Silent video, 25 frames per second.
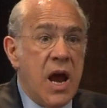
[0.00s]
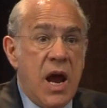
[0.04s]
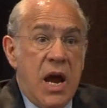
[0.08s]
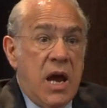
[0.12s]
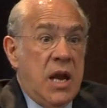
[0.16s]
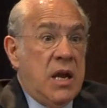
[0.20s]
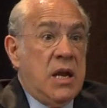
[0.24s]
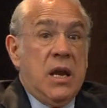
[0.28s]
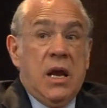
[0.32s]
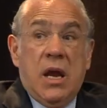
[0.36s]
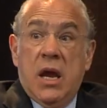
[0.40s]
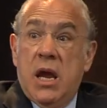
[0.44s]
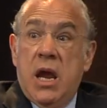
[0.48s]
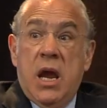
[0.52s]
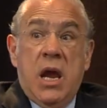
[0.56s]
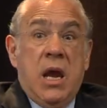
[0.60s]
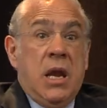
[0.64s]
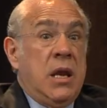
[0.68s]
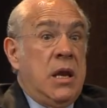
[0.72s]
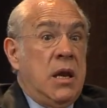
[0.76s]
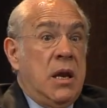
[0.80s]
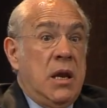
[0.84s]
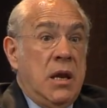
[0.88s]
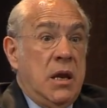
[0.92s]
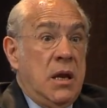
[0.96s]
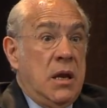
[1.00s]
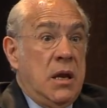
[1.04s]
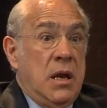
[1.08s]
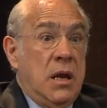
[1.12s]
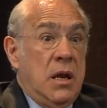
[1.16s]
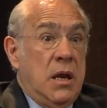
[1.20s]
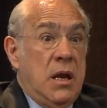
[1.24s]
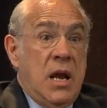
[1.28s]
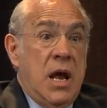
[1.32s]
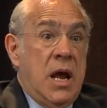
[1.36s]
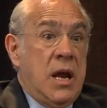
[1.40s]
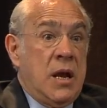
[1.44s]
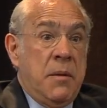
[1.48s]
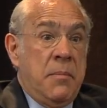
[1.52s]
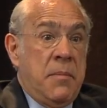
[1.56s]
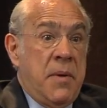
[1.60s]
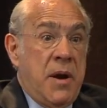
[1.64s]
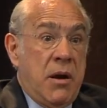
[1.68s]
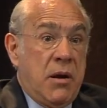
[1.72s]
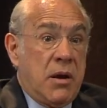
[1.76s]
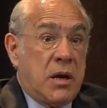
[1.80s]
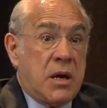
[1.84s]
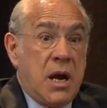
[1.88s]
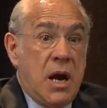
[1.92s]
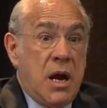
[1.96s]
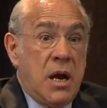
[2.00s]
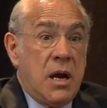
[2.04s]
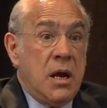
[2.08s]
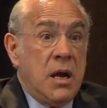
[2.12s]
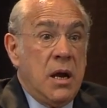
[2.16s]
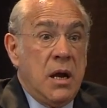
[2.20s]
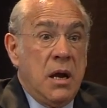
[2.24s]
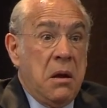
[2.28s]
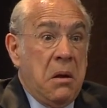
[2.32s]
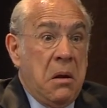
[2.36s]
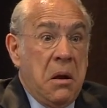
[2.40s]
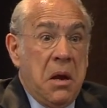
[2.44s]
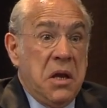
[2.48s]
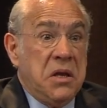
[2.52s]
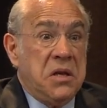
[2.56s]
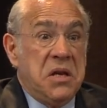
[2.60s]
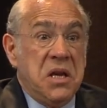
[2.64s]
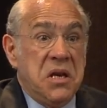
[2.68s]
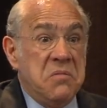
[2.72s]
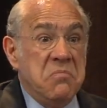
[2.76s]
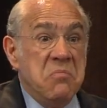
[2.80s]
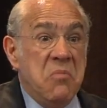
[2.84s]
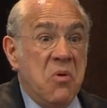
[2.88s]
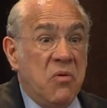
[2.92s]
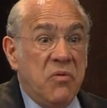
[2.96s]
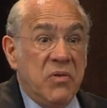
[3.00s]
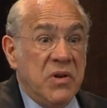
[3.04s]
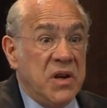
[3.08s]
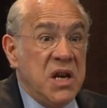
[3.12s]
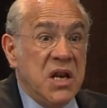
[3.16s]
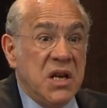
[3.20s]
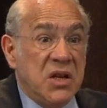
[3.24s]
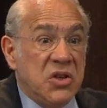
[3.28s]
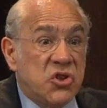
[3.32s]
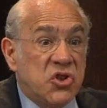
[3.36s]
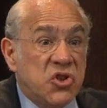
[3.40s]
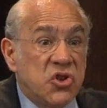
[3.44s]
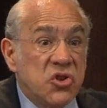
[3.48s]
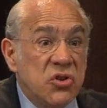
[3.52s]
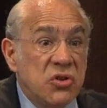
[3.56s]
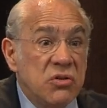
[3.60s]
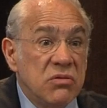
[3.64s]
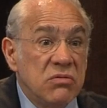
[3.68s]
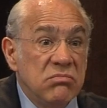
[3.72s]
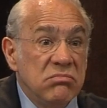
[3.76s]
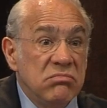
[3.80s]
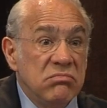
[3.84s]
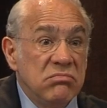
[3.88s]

And in Latin America, it didn't move an inch.